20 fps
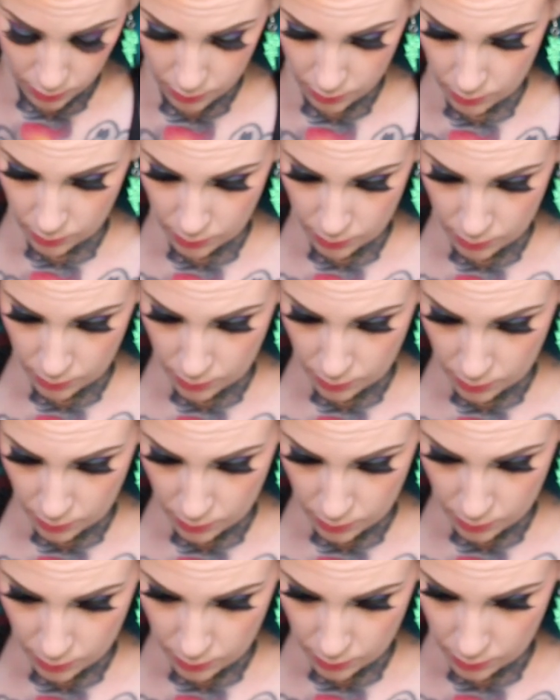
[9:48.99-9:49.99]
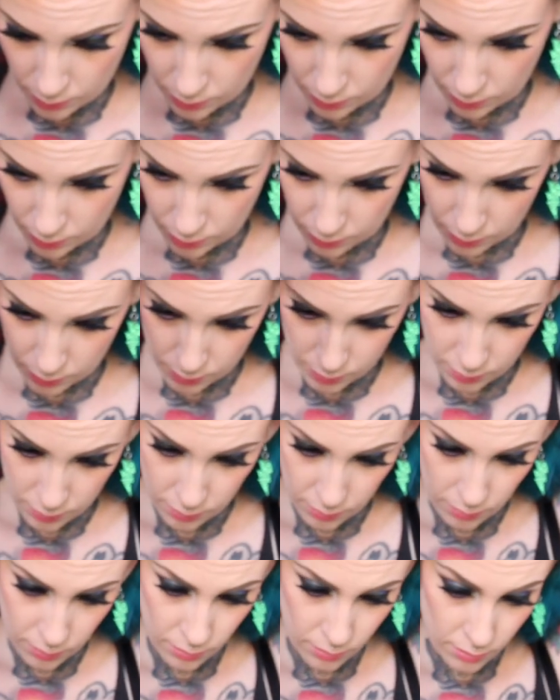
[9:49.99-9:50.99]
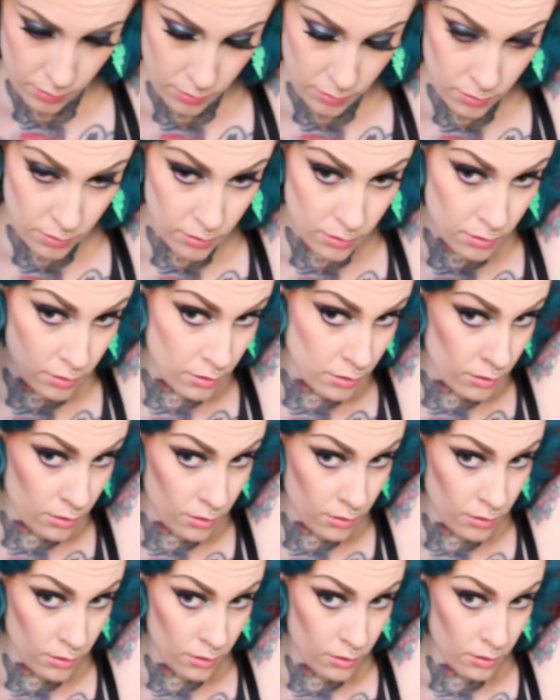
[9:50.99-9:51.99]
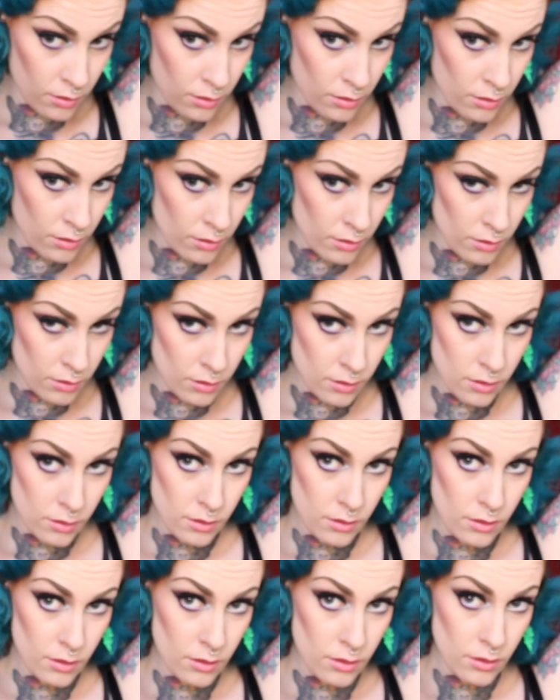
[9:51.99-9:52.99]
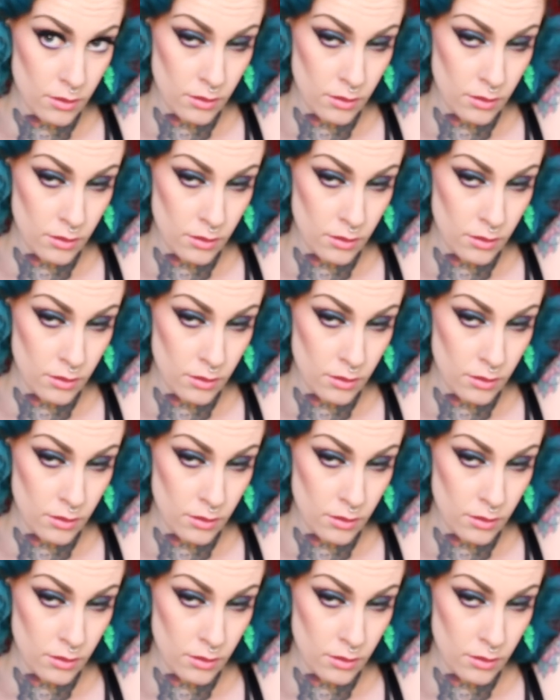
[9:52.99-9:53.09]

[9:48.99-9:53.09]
Nothing is said.